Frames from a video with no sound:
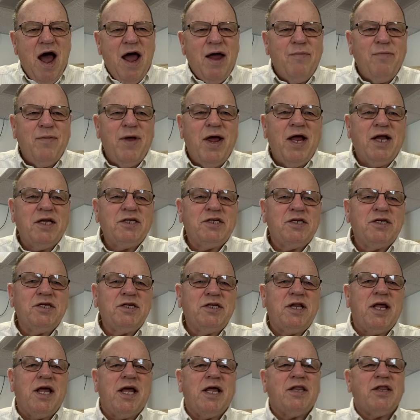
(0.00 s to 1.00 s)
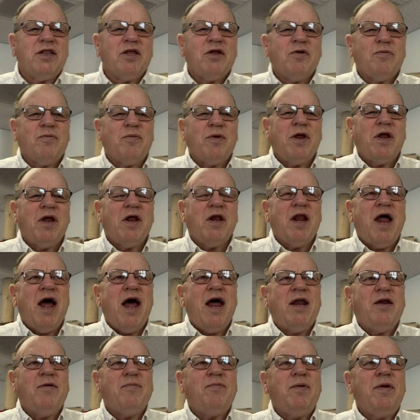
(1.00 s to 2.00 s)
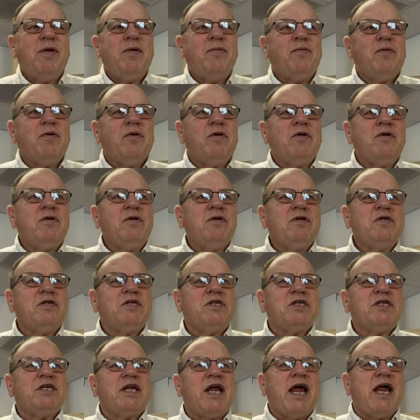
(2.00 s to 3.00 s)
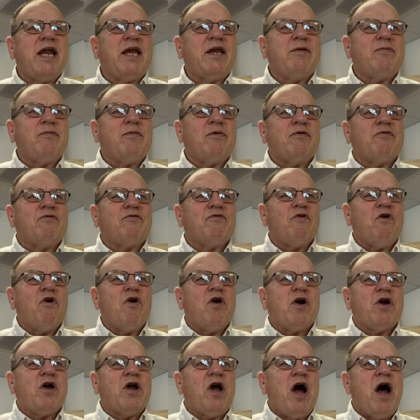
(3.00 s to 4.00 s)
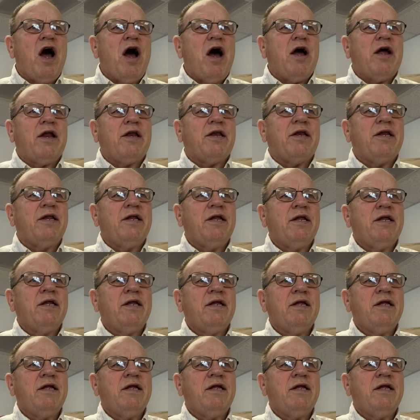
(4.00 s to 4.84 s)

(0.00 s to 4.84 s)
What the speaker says: I imagine that there'll be a lot of people standing before God